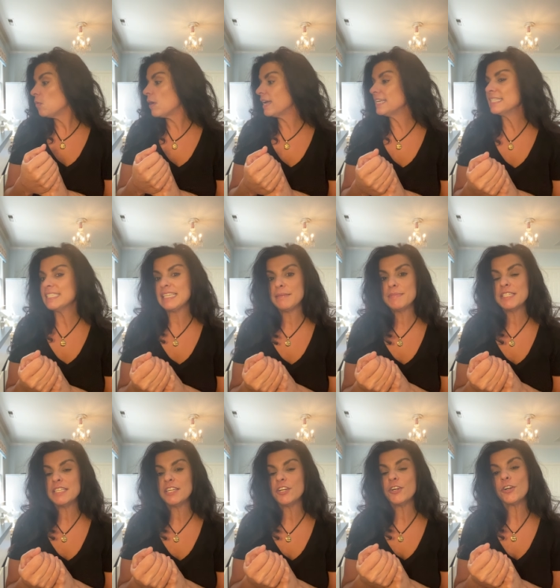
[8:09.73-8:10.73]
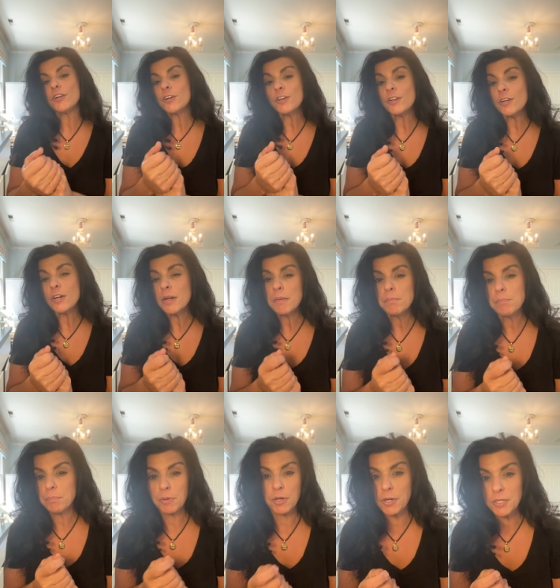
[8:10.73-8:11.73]
why his name is
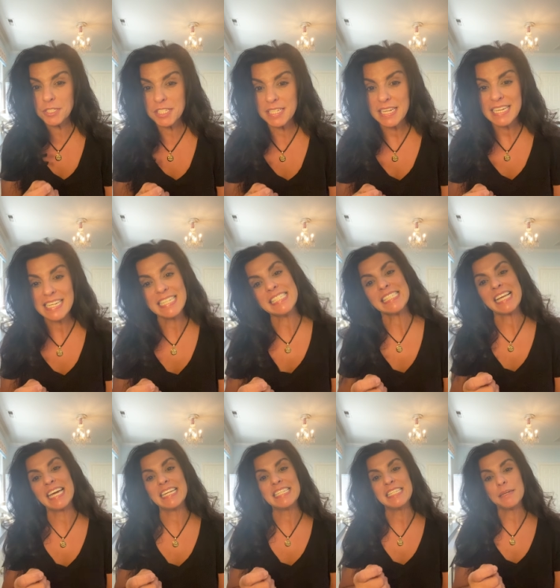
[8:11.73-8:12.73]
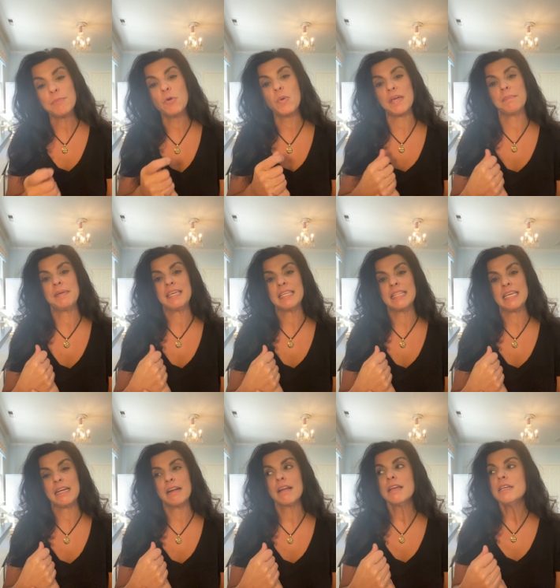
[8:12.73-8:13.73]
Herbert. He's got a double whammy in
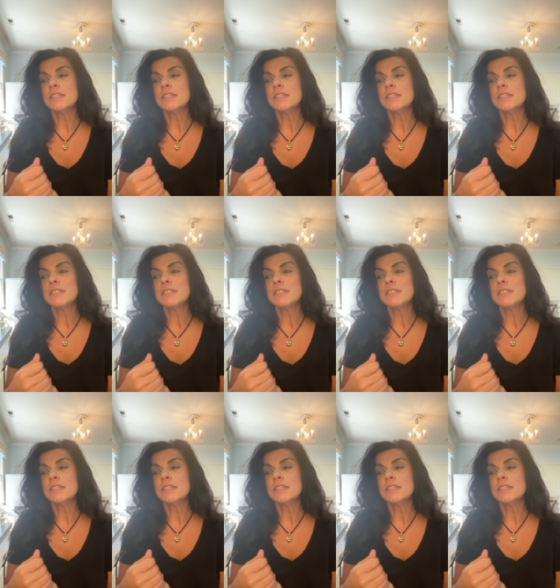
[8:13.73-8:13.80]
there.